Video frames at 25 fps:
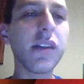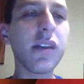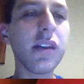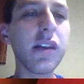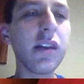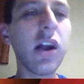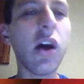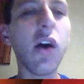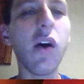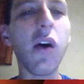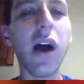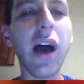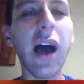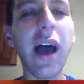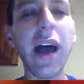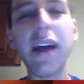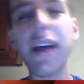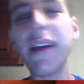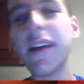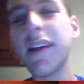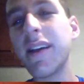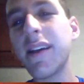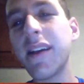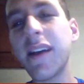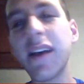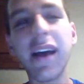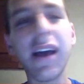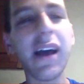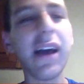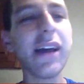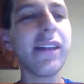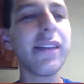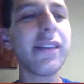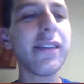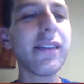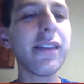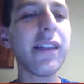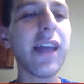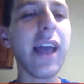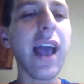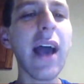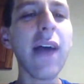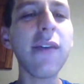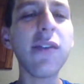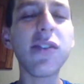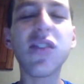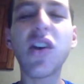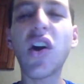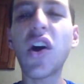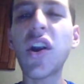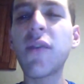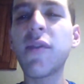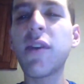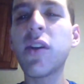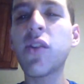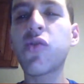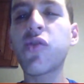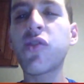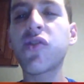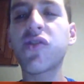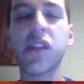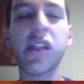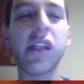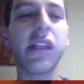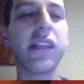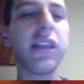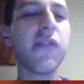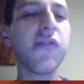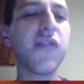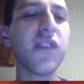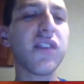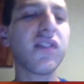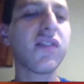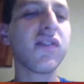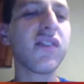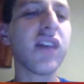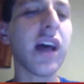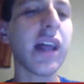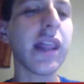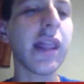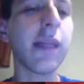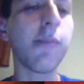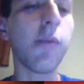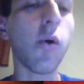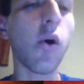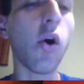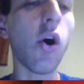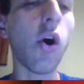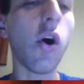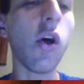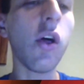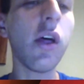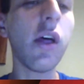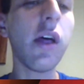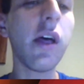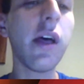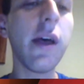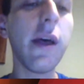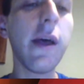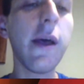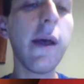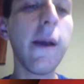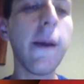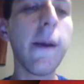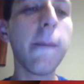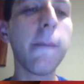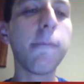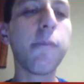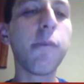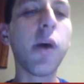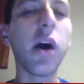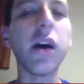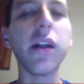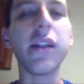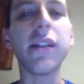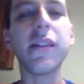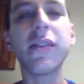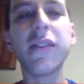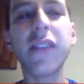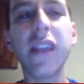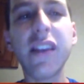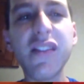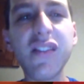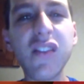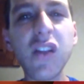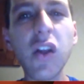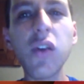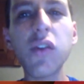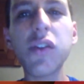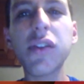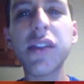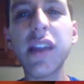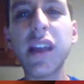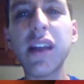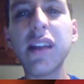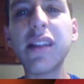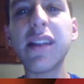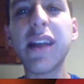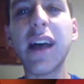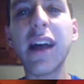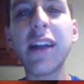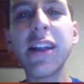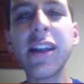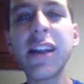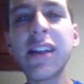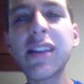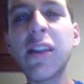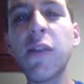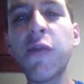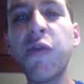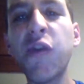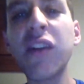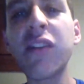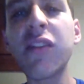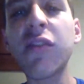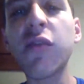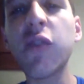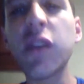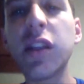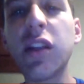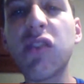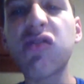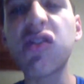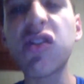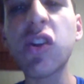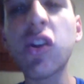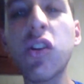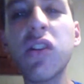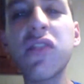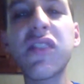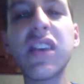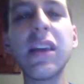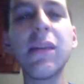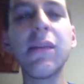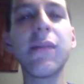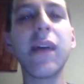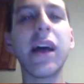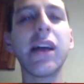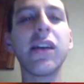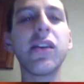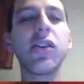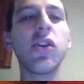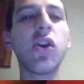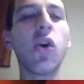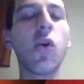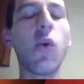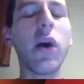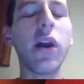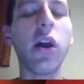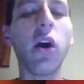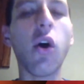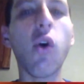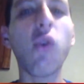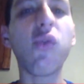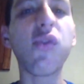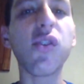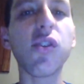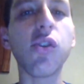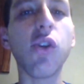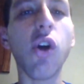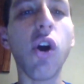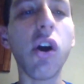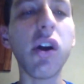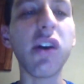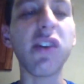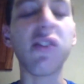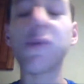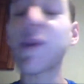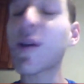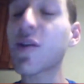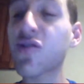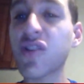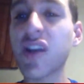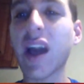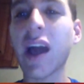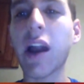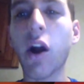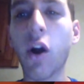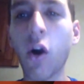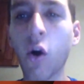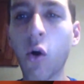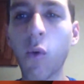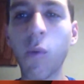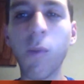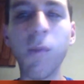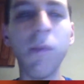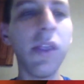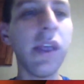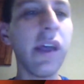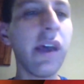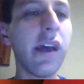they have a ton of injuries on the defensive side of the ball. But I think defensively, they're still a team that you don't want to overlook, especially at home.